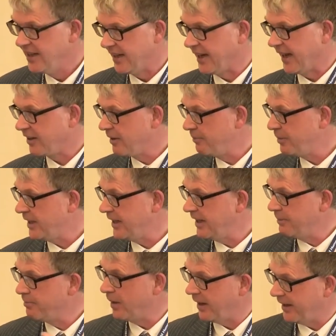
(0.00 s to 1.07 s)
And I
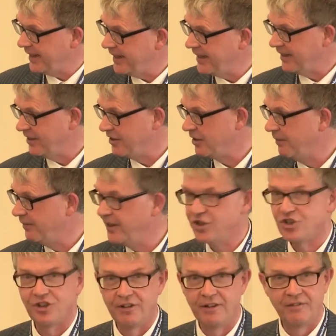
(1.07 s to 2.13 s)
completely buy into the
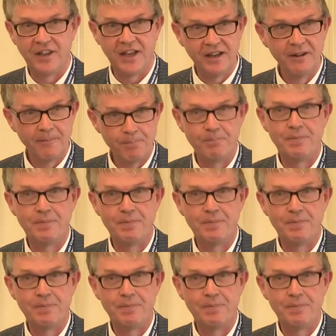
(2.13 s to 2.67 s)
vision of the